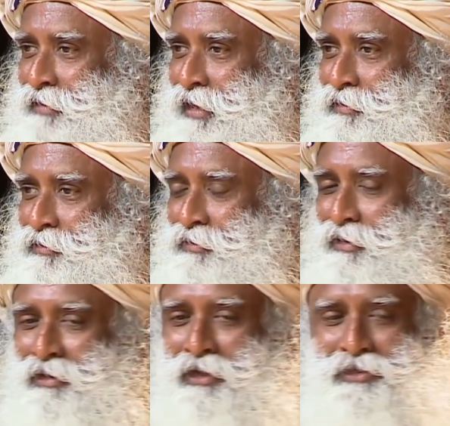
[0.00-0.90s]
that
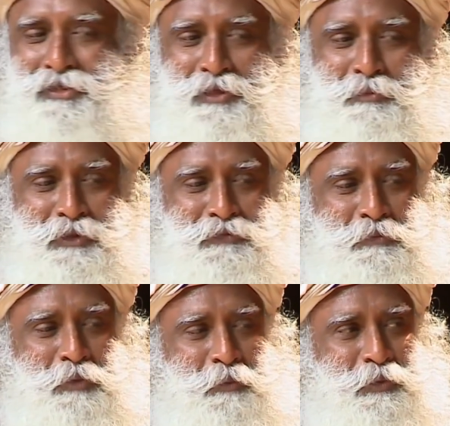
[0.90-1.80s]
a large segment of the
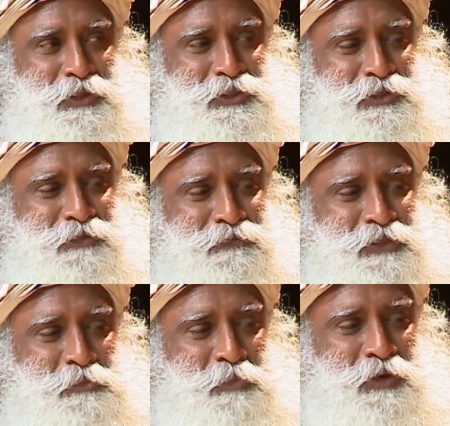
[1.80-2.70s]
population of
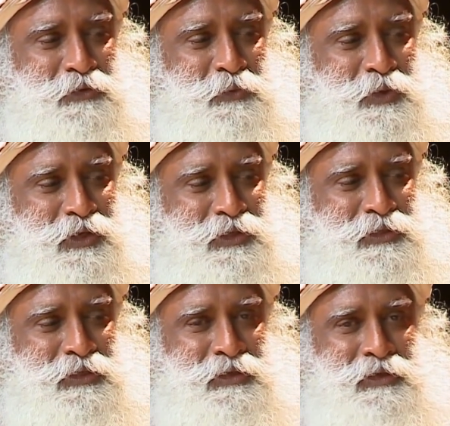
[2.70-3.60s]
this part of the world
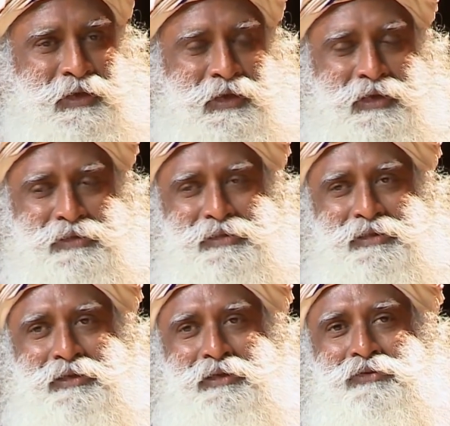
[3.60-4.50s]
has
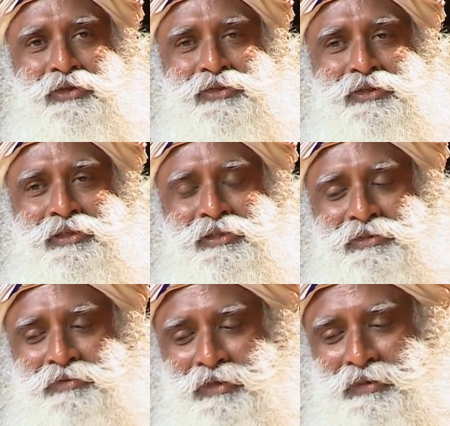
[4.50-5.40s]
seen in recent
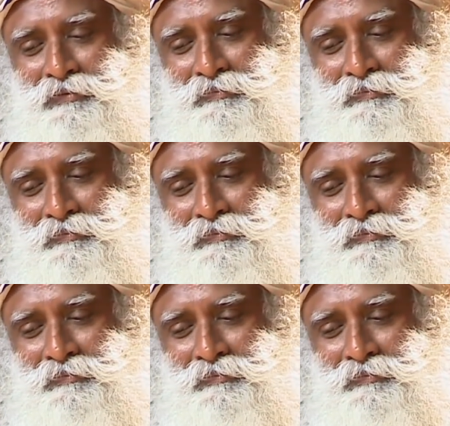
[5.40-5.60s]
history.